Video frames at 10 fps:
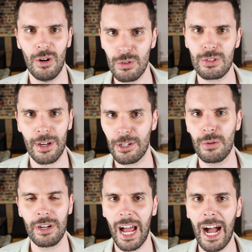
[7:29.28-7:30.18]
Also, I don't
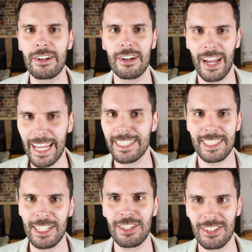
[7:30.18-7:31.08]
want to anger any
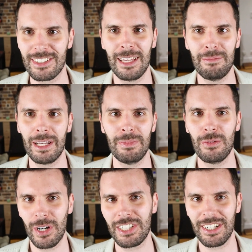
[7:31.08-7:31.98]
teachers that might be
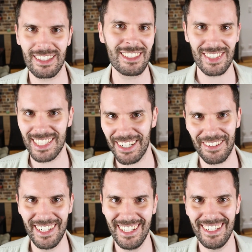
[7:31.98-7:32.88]
watching this video.